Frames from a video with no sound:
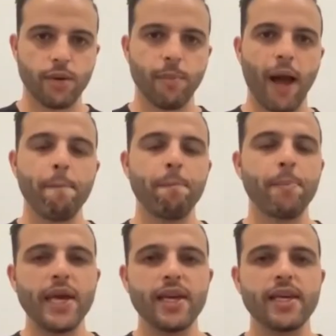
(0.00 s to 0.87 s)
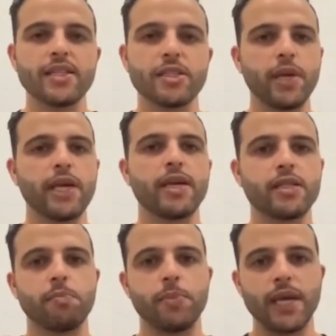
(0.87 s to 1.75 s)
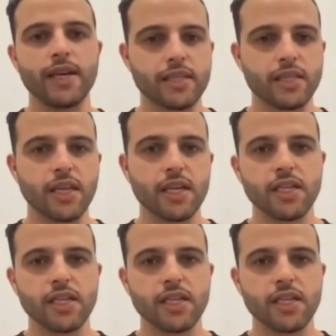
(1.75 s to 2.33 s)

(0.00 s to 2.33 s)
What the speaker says: My biggest thing